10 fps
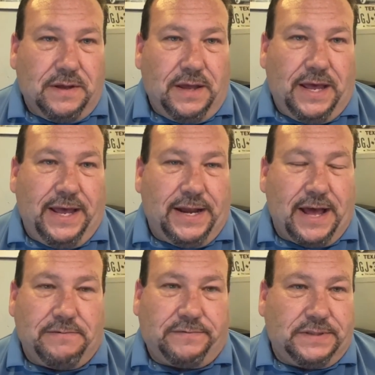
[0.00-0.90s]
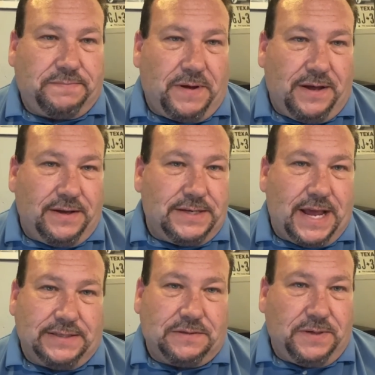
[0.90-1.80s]
and I will respond
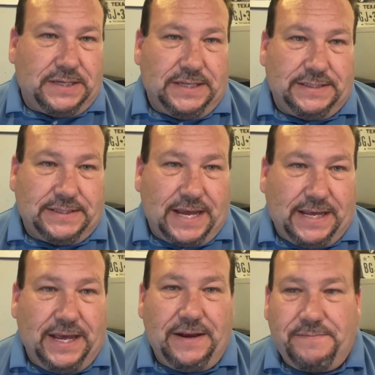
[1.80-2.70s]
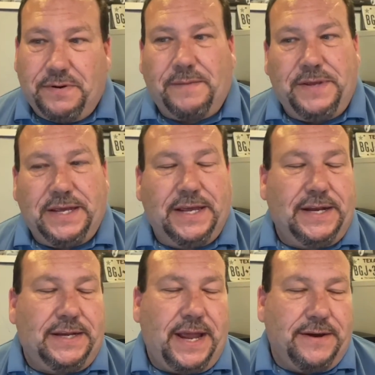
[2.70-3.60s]
as quickly as I can, probably again
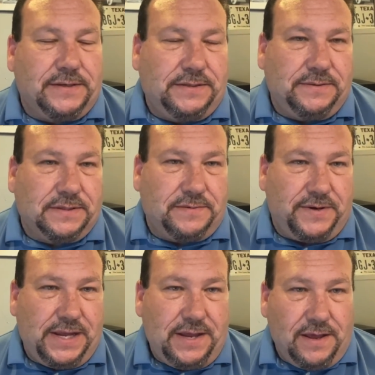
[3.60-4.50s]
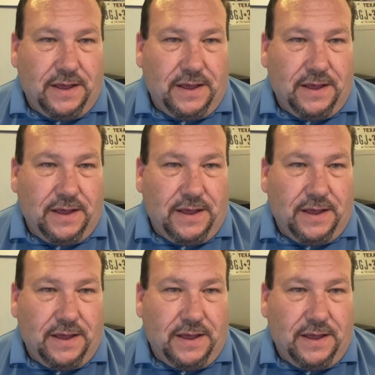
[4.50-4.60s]
a day or 2 or 3.